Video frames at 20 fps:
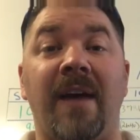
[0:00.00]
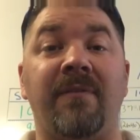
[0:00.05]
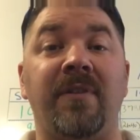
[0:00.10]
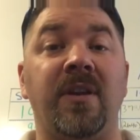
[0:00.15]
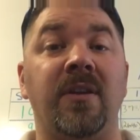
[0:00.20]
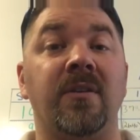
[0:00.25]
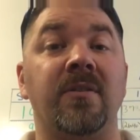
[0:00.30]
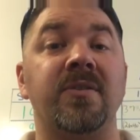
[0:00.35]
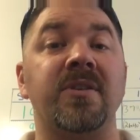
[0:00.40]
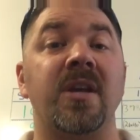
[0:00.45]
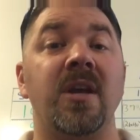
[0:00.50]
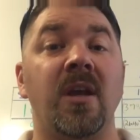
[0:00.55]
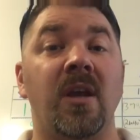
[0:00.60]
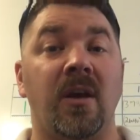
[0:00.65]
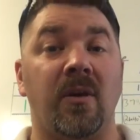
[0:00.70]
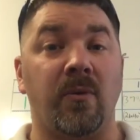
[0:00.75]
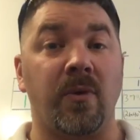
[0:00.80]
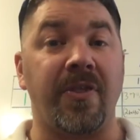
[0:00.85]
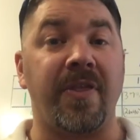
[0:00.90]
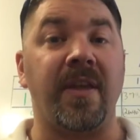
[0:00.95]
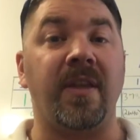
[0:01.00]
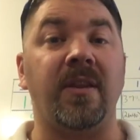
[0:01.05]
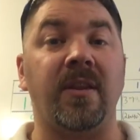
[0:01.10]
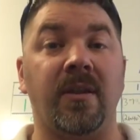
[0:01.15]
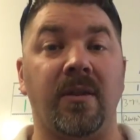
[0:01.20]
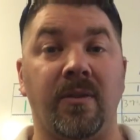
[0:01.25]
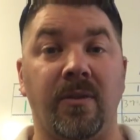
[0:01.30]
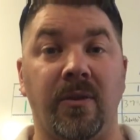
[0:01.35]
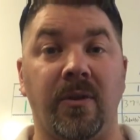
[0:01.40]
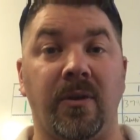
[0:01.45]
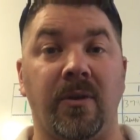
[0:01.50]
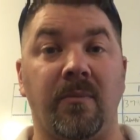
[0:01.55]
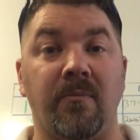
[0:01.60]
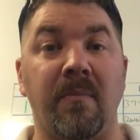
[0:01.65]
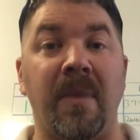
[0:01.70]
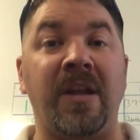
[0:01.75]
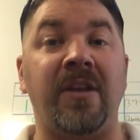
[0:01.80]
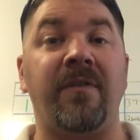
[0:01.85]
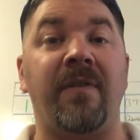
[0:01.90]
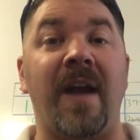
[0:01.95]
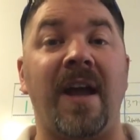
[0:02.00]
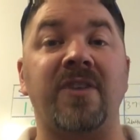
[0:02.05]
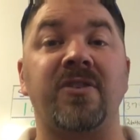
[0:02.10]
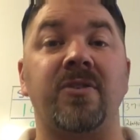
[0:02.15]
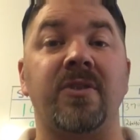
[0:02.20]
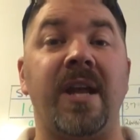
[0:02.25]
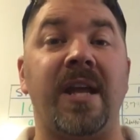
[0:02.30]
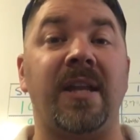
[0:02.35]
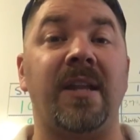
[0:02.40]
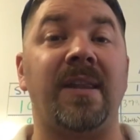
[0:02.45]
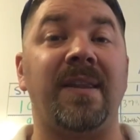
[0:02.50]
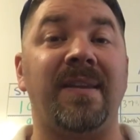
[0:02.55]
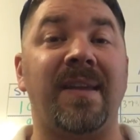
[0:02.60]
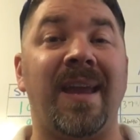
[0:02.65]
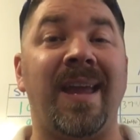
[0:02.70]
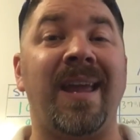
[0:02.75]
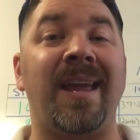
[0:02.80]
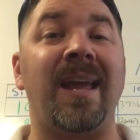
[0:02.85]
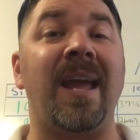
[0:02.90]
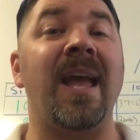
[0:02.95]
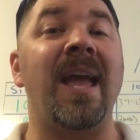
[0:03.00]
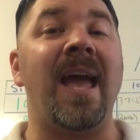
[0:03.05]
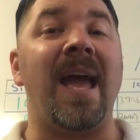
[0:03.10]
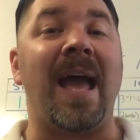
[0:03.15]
5 years within the manufacturer date of the tank.